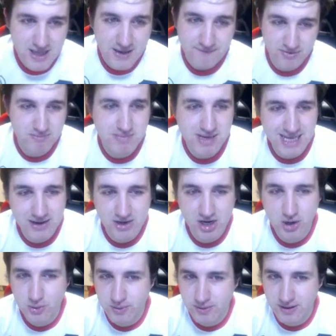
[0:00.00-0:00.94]
For me, I'll
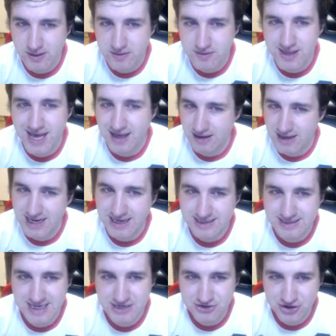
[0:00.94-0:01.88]
go with, yeah,
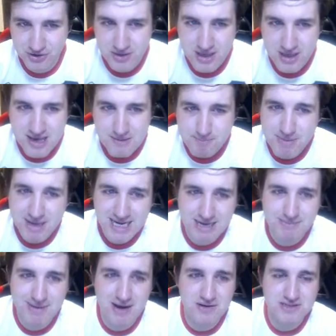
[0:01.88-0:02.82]
Alex Sandro. Mickey
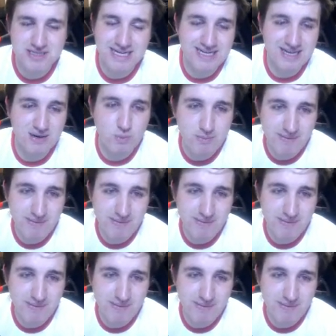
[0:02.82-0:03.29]
Mouse donated 1